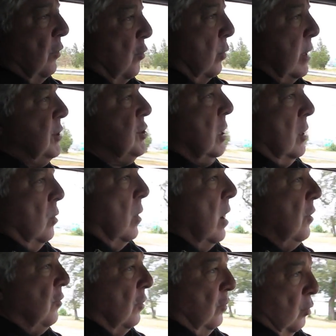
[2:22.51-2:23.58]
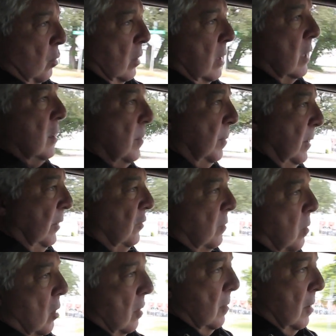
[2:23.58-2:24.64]
three generations working at the police
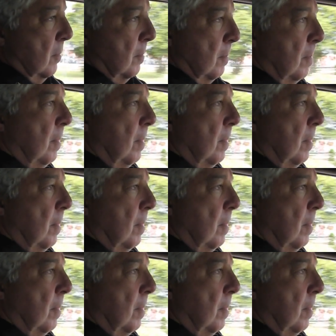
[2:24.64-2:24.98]
department.